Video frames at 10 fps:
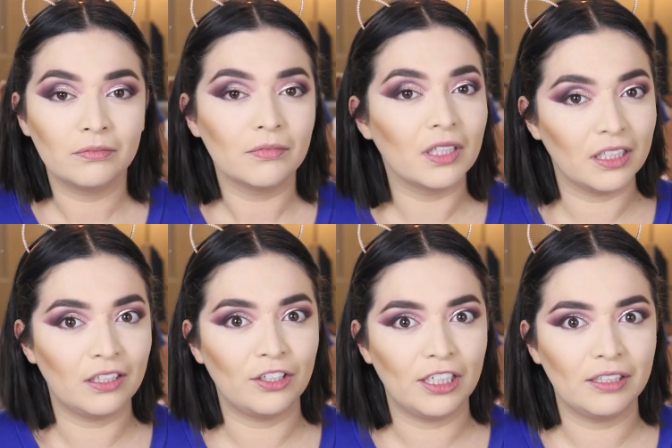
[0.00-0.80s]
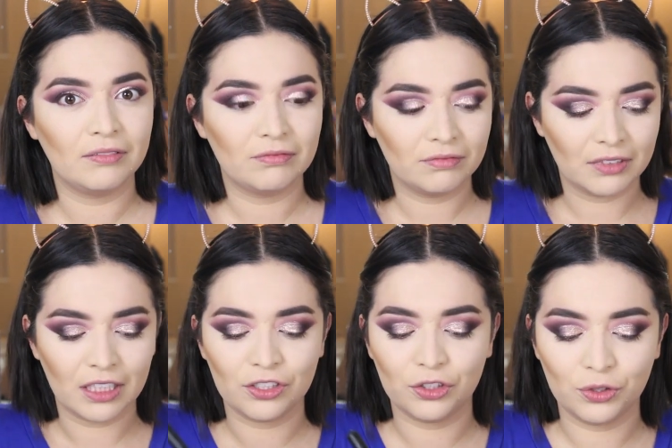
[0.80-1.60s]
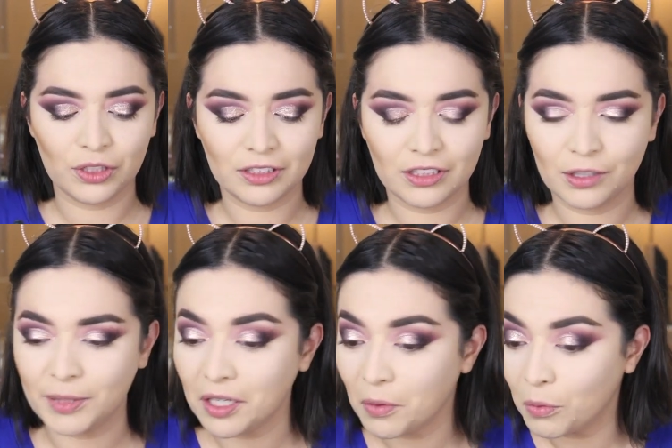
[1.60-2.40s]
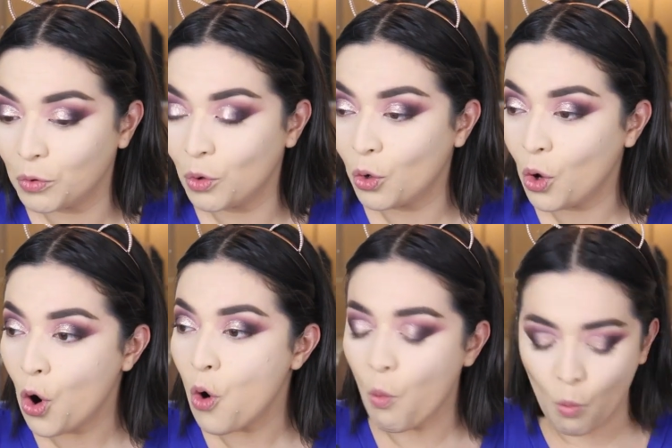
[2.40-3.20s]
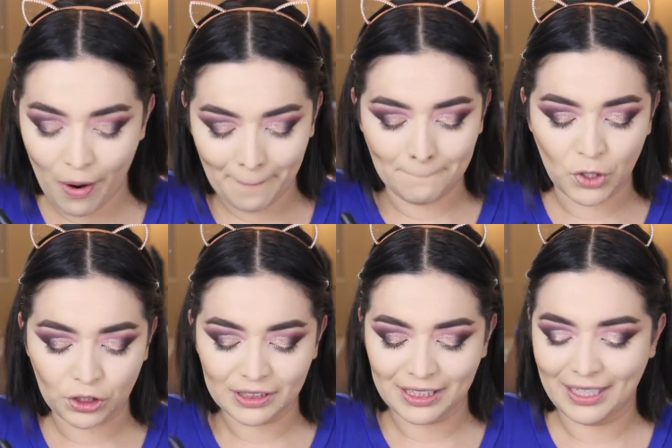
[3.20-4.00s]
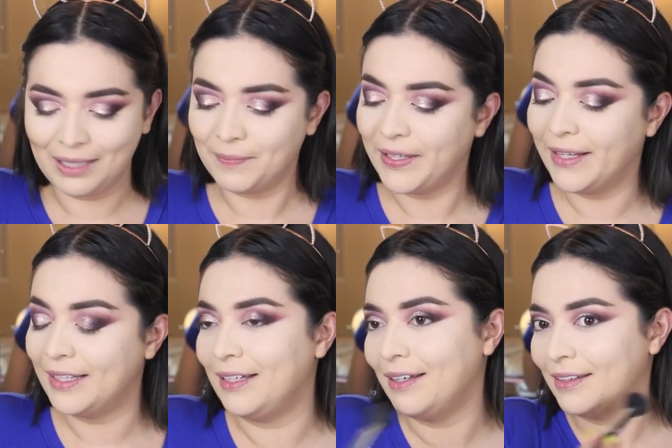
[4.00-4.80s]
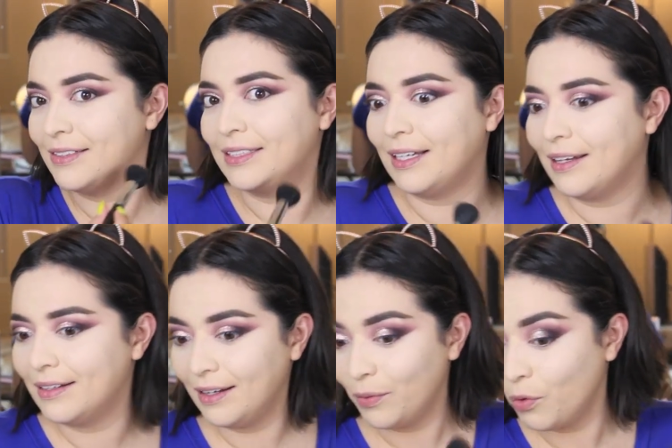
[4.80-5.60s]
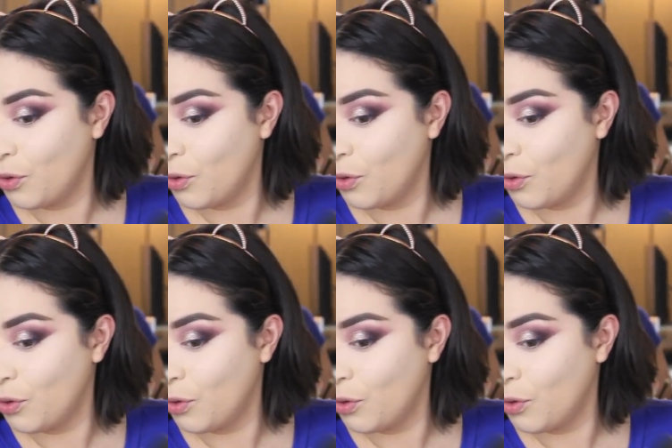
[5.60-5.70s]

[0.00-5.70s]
can you do this to me? One more time on the other side.